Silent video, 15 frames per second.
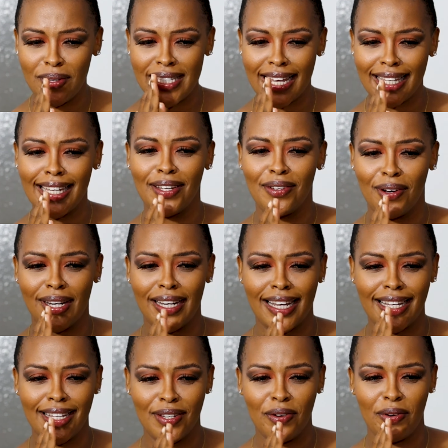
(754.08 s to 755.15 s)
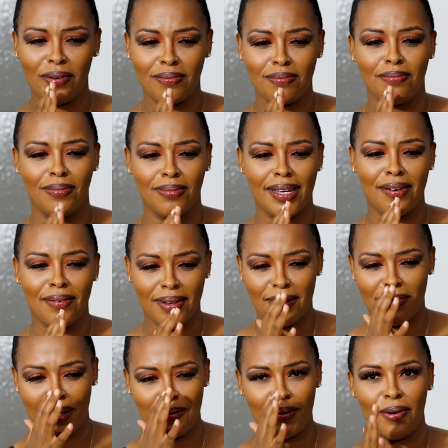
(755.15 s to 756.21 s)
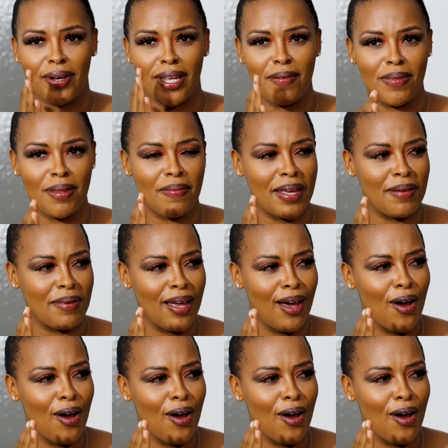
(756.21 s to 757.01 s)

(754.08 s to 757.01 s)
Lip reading: It's either you're gonna get rid of the baby or keep the baby.